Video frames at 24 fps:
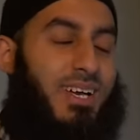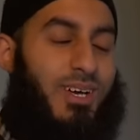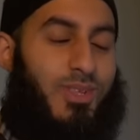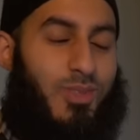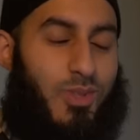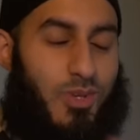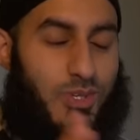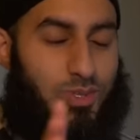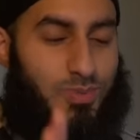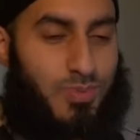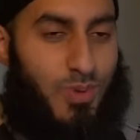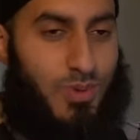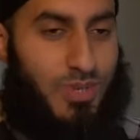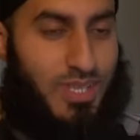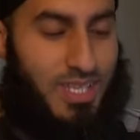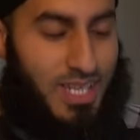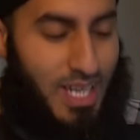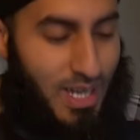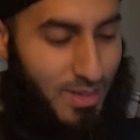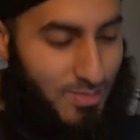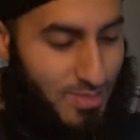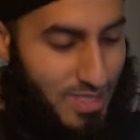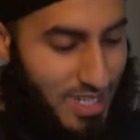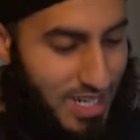Not exploding,
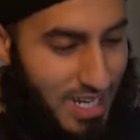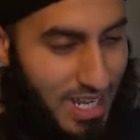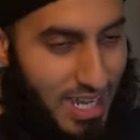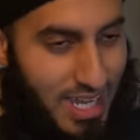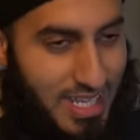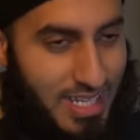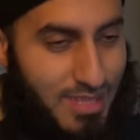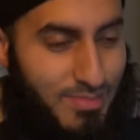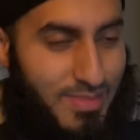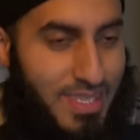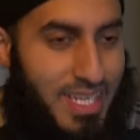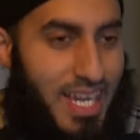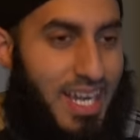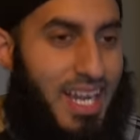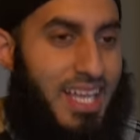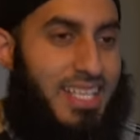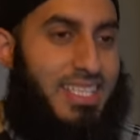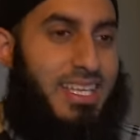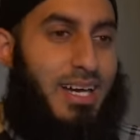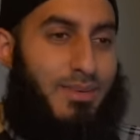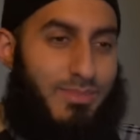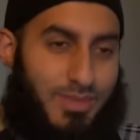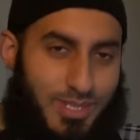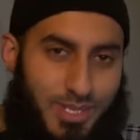alhamdulillah, I didn't mean it like
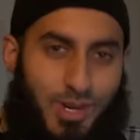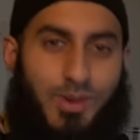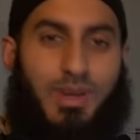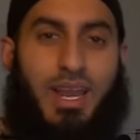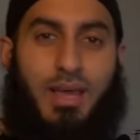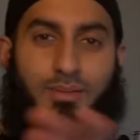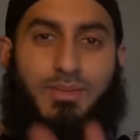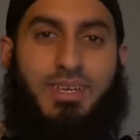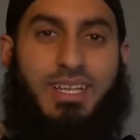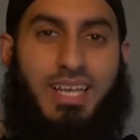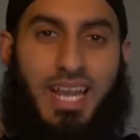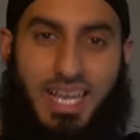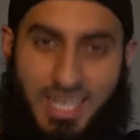that, but you know what I mean?